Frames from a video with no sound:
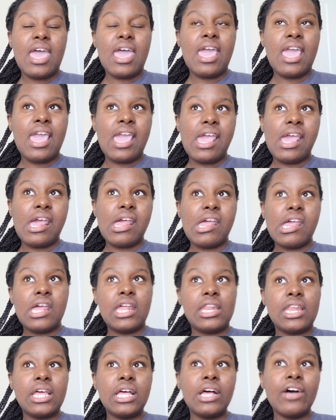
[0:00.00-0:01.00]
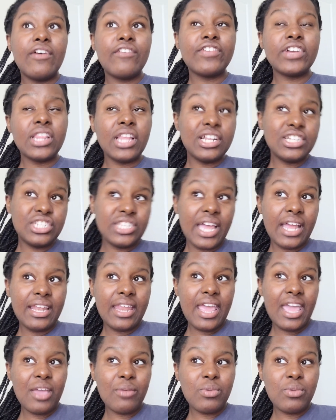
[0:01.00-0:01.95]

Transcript: And for lunch that day,